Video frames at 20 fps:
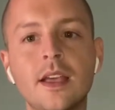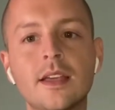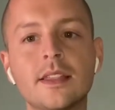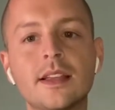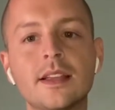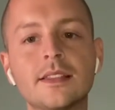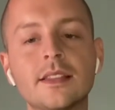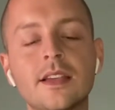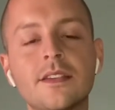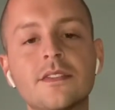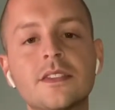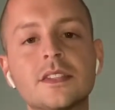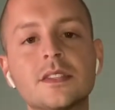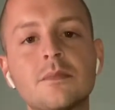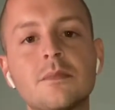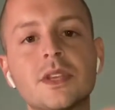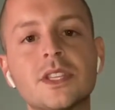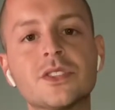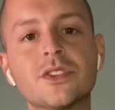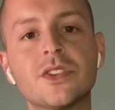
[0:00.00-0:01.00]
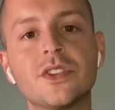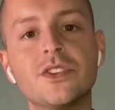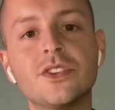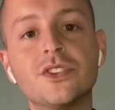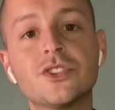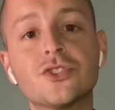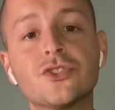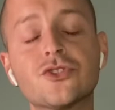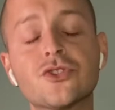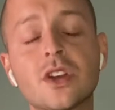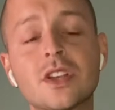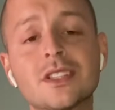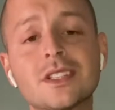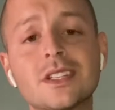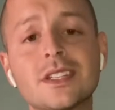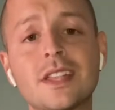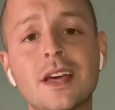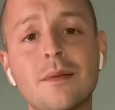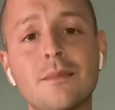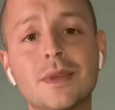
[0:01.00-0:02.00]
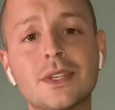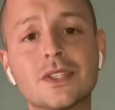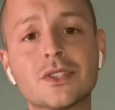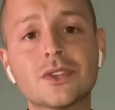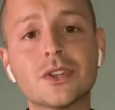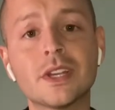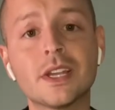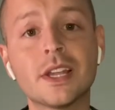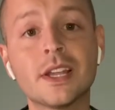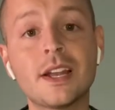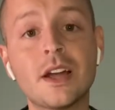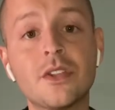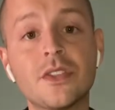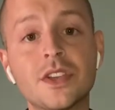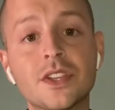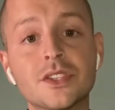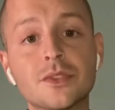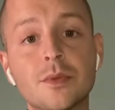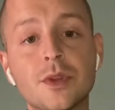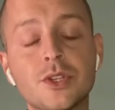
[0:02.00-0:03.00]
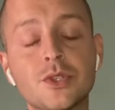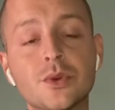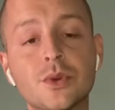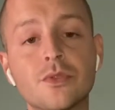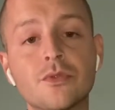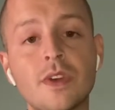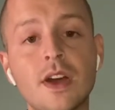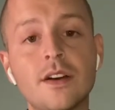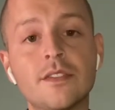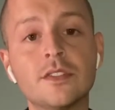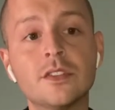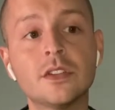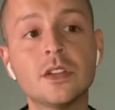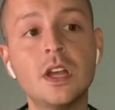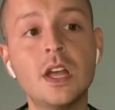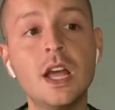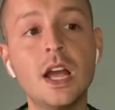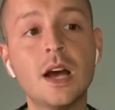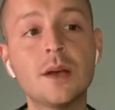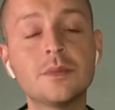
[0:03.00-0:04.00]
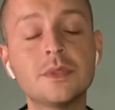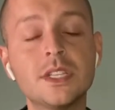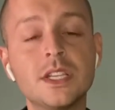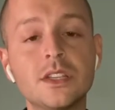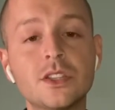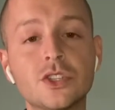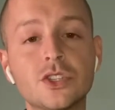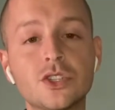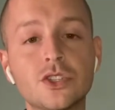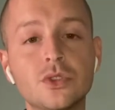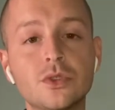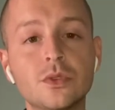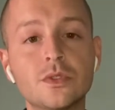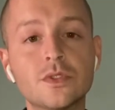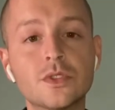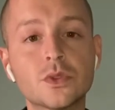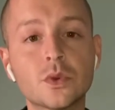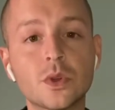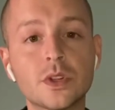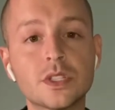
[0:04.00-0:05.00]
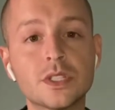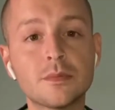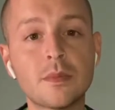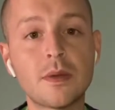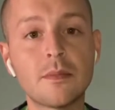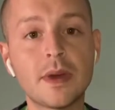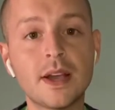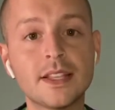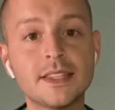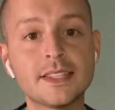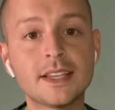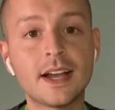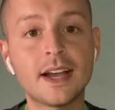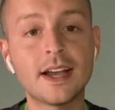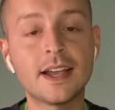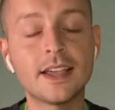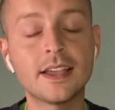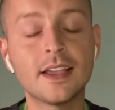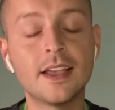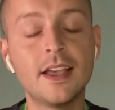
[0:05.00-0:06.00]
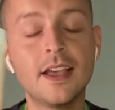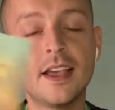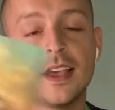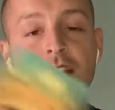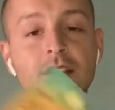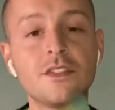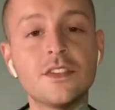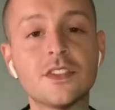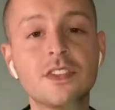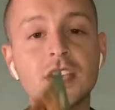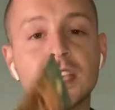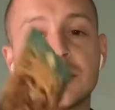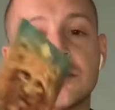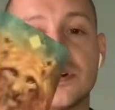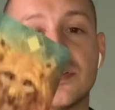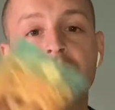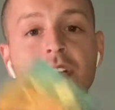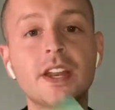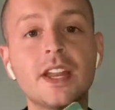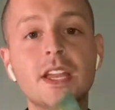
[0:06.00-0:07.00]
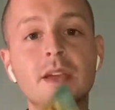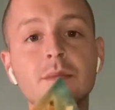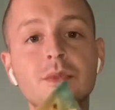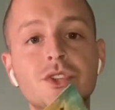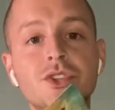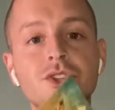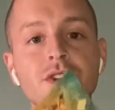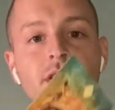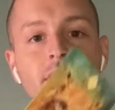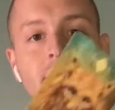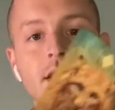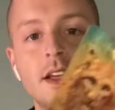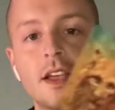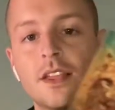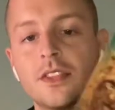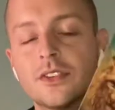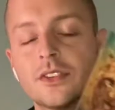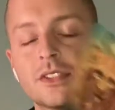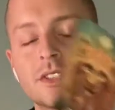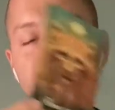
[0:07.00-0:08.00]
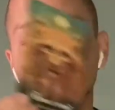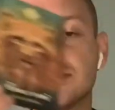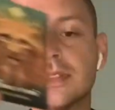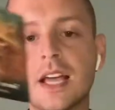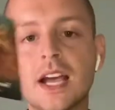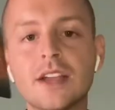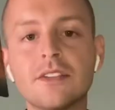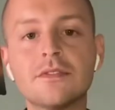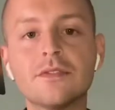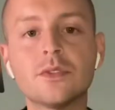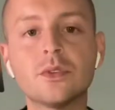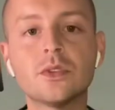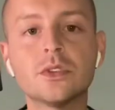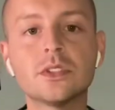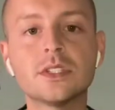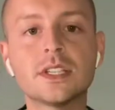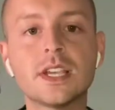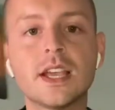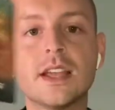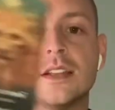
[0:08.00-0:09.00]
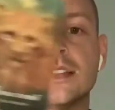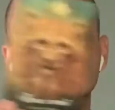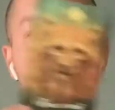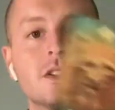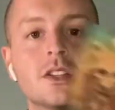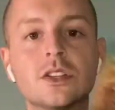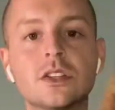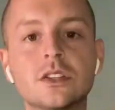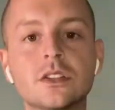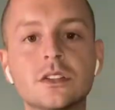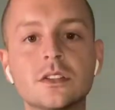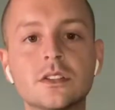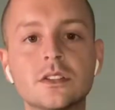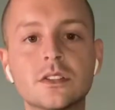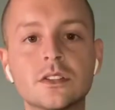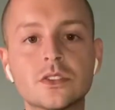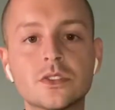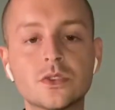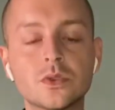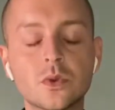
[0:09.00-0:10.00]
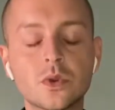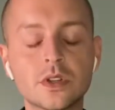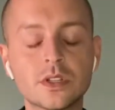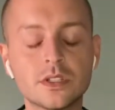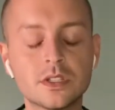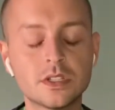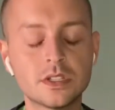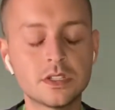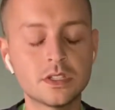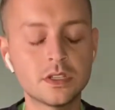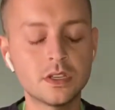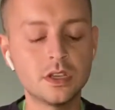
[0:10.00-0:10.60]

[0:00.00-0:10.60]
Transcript: That life is a mystery, that you need to trust in that mystery and how things are meant to unravel. I'm seeing the two of swords in my mind's eye. And if you think about that imagery, there's the blindfold and the, the swords.